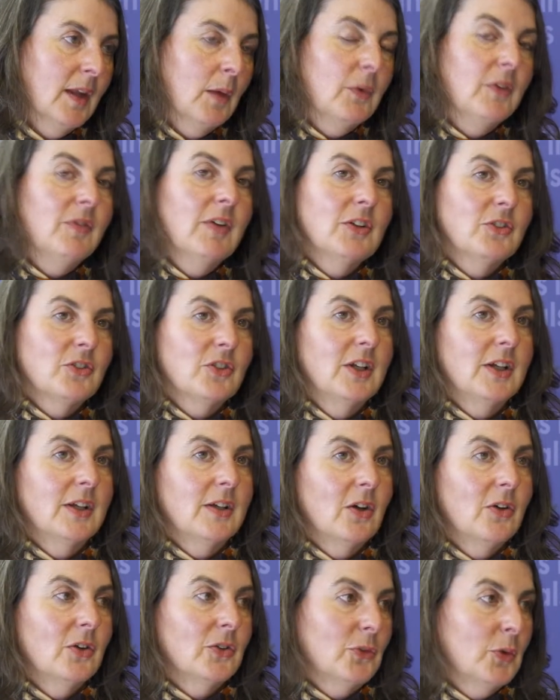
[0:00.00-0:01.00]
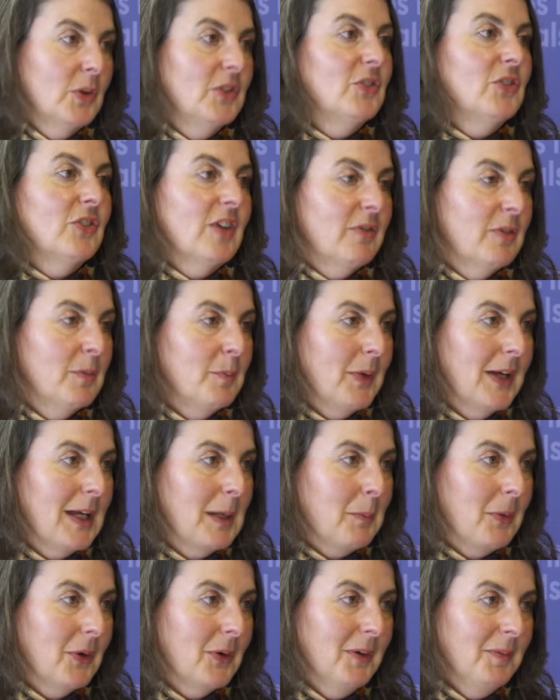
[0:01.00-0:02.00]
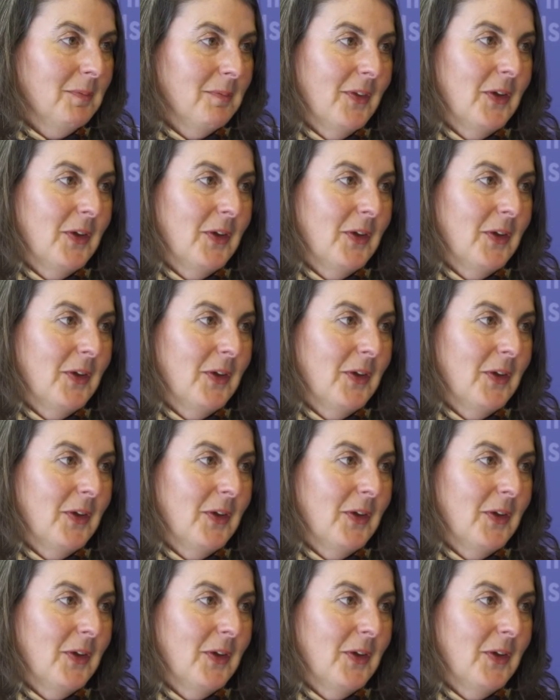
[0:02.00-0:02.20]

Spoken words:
We've actually got 27 people